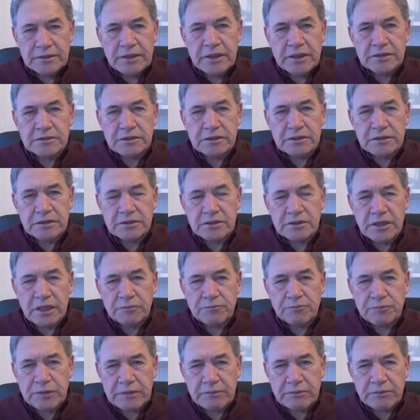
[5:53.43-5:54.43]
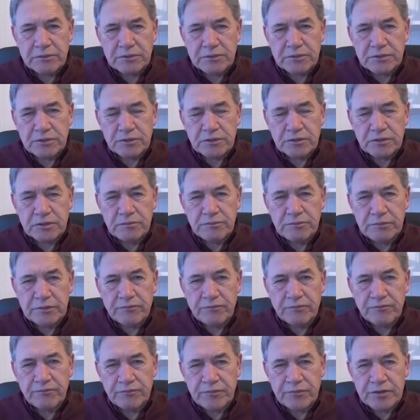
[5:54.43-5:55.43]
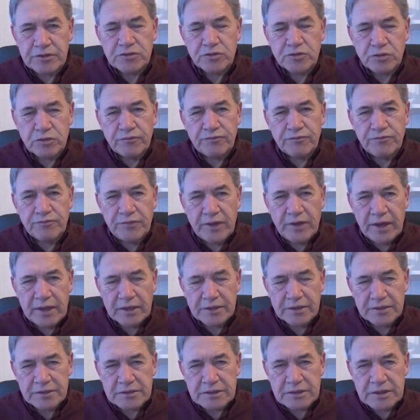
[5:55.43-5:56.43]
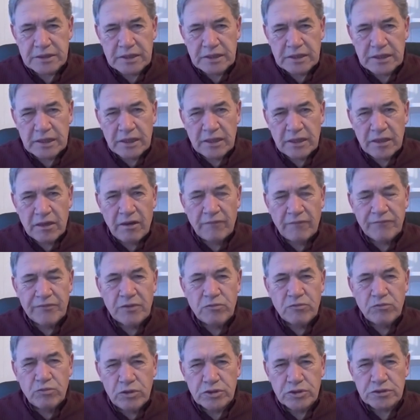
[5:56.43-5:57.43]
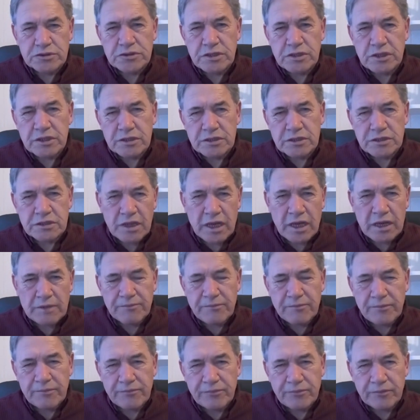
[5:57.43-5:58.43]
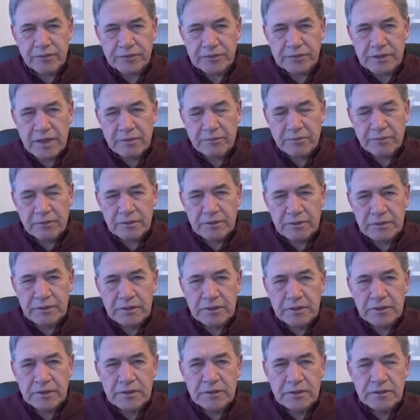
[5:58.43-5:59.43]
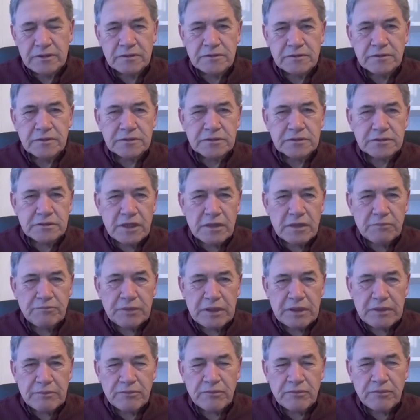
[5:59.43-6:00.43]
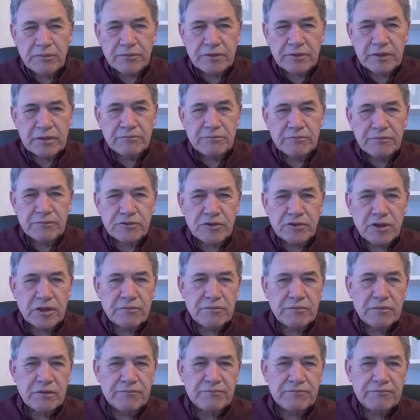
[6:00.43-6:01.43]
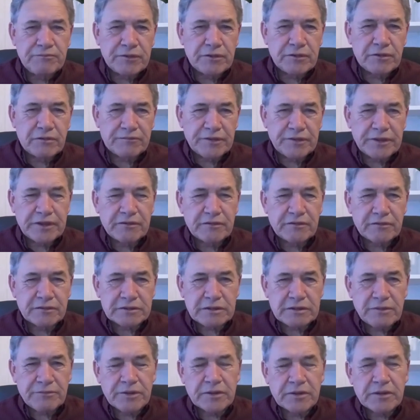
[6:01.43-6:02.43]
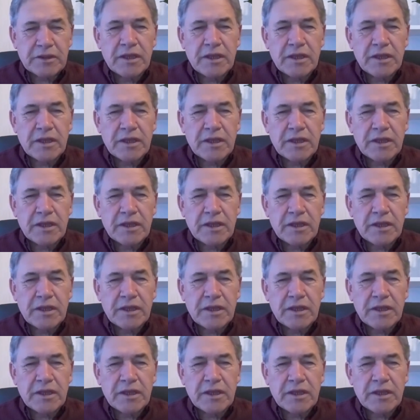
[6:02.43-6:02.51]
It does incite people to commit this sort of violence of the worst type, for example. Not to snub people or give them, show them a middle finger or